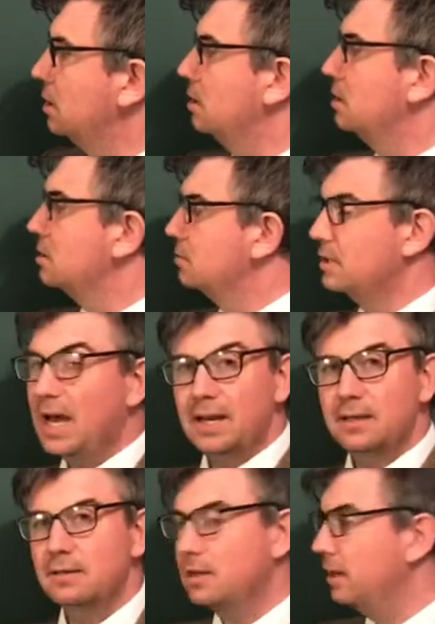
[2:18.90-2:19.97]
So that
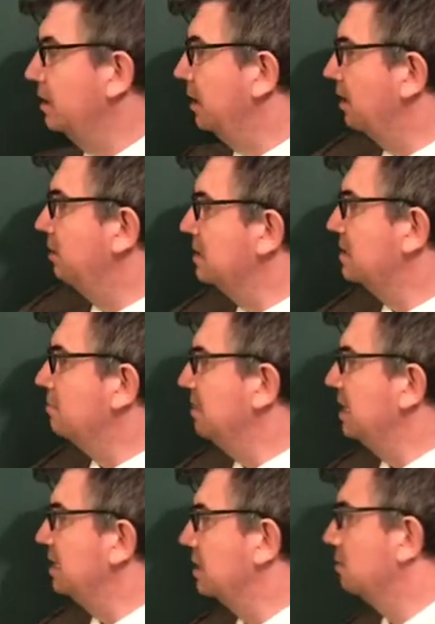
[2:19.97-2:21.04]
guy there is the
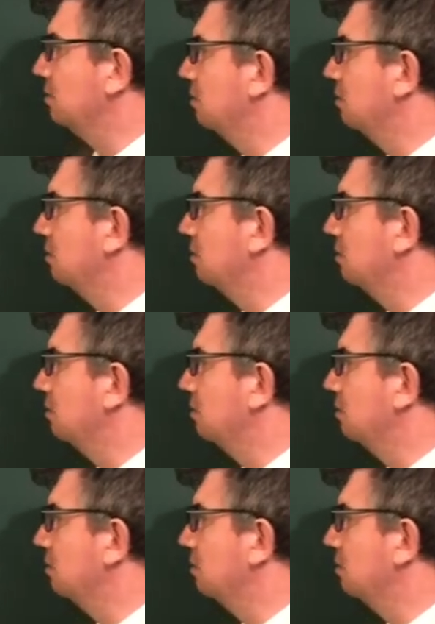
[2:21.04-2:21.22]
median,